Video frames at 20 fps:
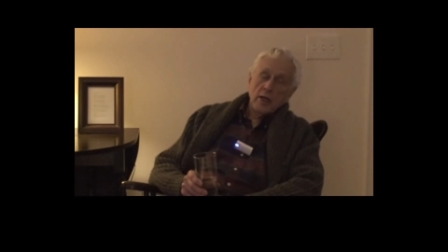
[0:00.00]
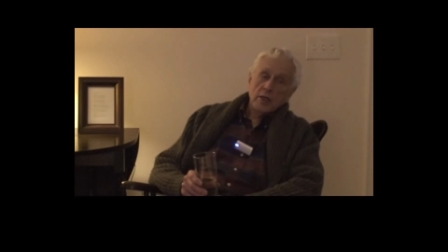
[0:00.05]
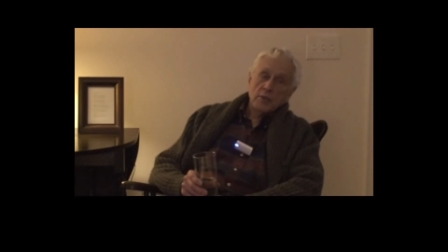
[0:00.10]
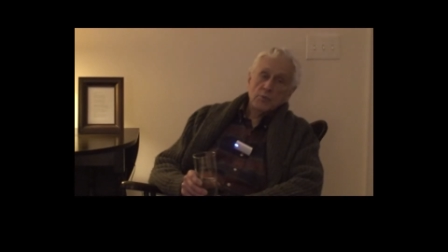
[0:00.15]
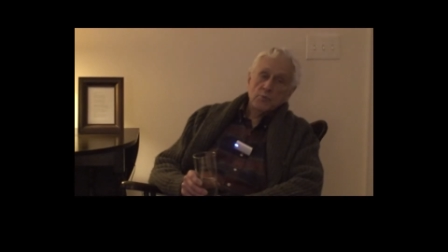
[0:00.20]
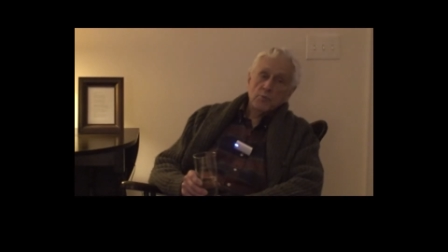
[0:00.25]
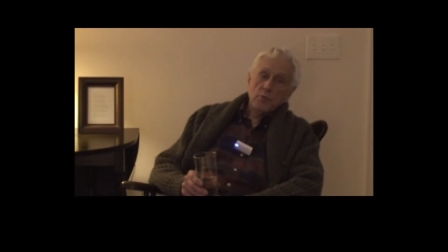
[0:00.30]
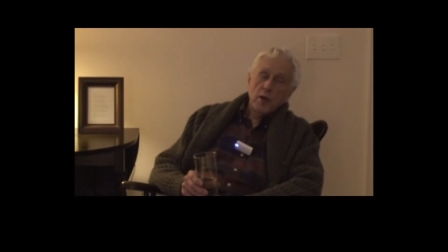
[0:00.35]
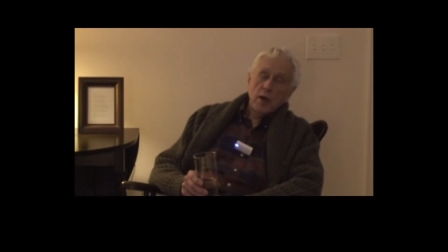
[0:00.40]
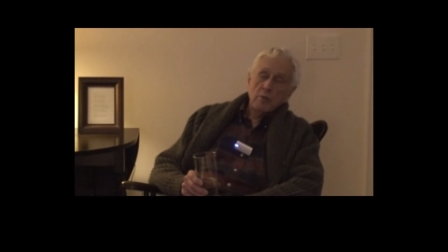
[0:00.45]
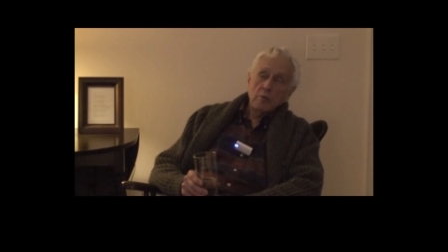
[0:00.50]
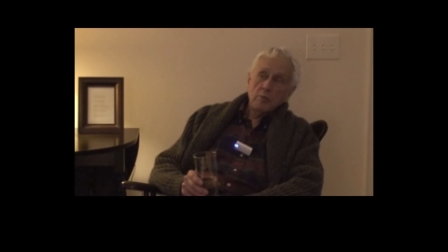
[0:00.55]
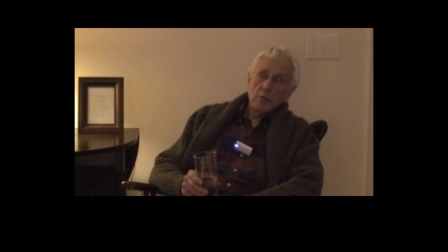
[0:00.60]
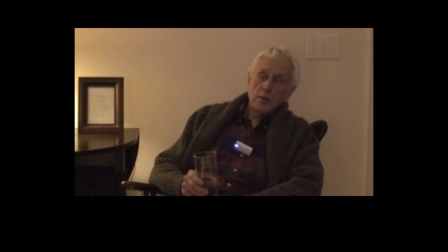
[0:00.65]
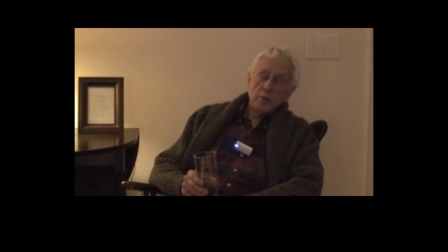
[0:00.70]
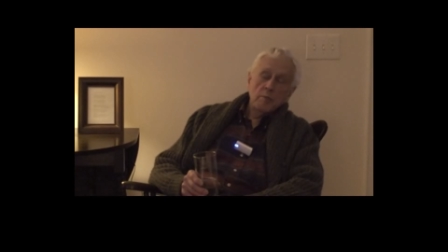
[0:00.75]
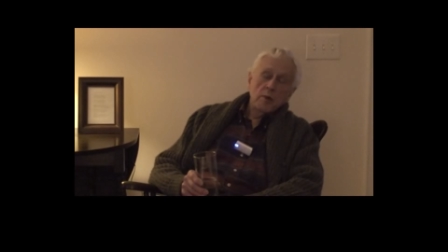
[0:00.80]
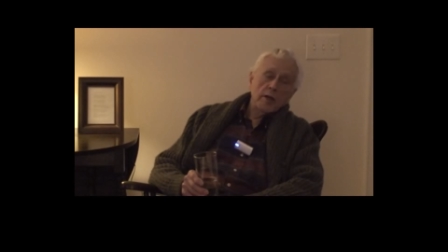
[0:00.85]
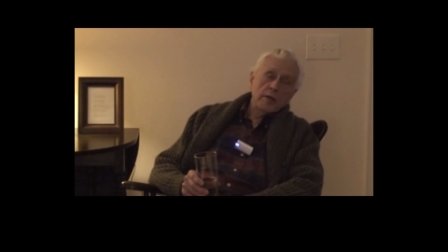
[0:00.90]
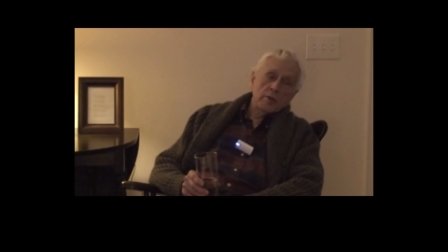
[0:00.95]
It's
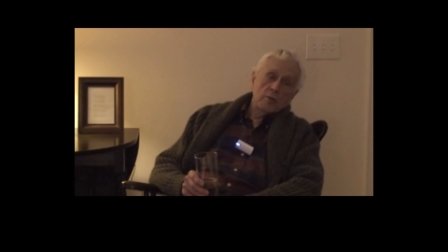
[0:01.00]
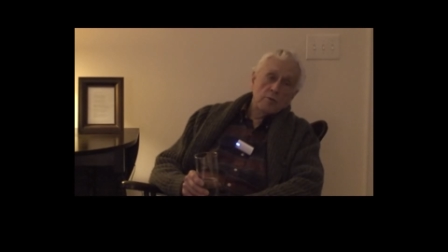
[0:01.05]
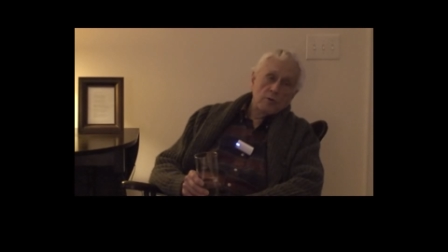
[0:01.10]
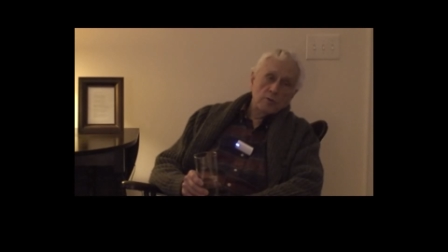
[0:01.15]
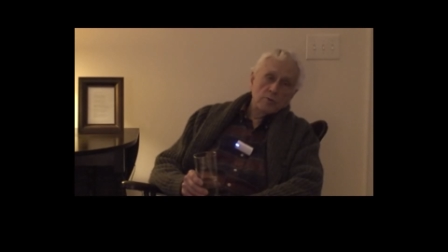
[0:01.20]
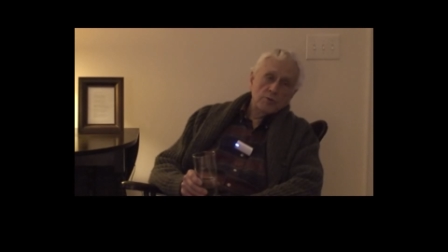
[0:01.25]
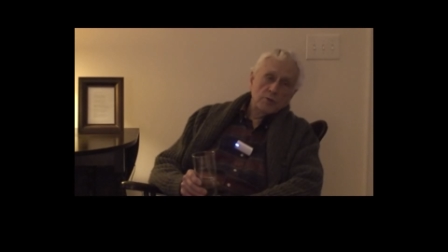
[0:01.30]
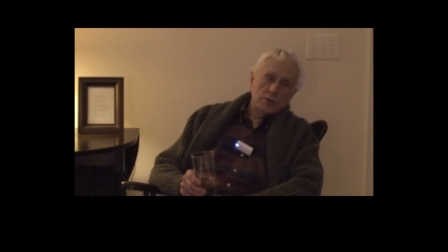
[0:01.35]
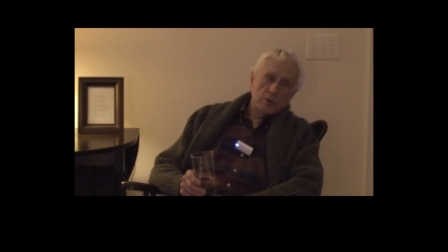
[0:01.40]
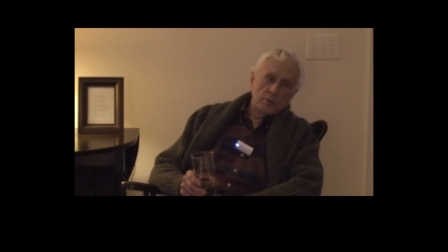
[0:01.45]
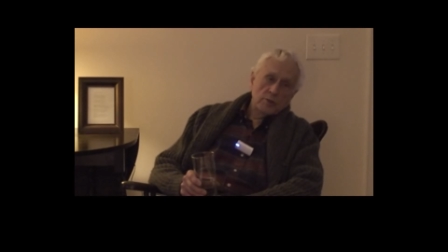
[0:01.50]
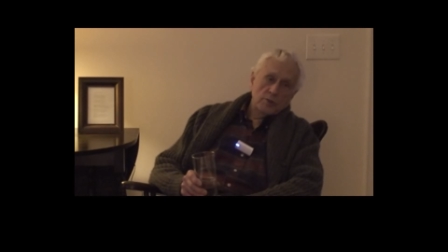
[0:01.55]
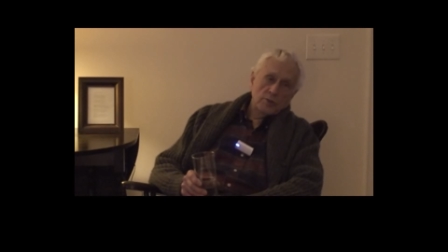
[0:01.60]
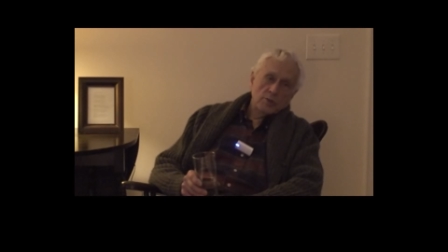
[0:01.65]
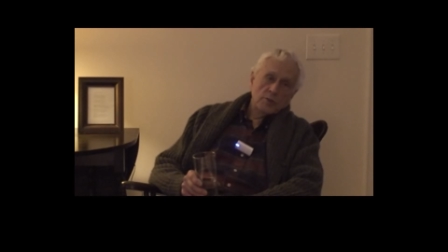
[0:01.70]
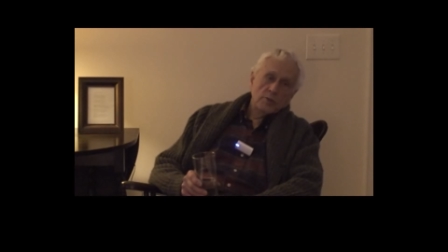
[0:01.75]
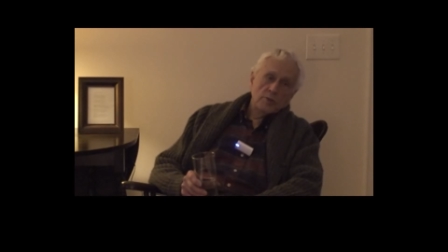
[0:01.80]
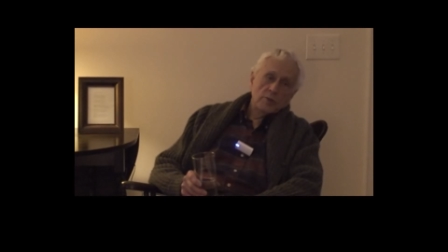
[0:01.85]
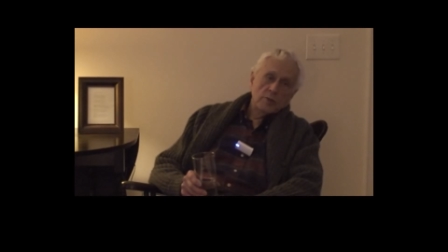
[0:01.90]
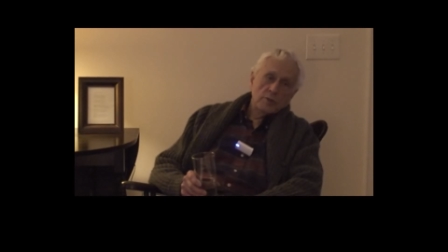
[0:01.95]
probably my
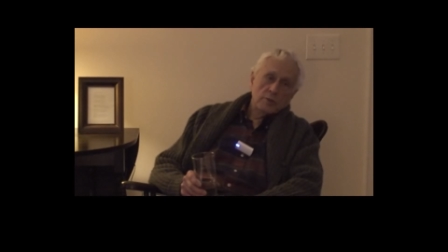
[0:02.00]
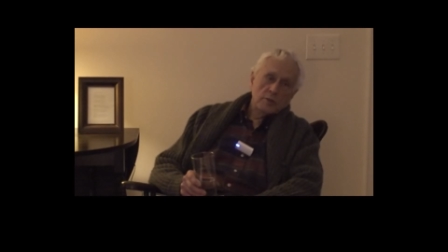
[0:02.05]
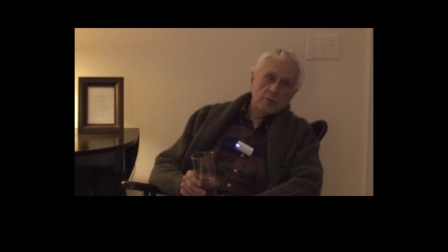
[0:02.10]
neuroses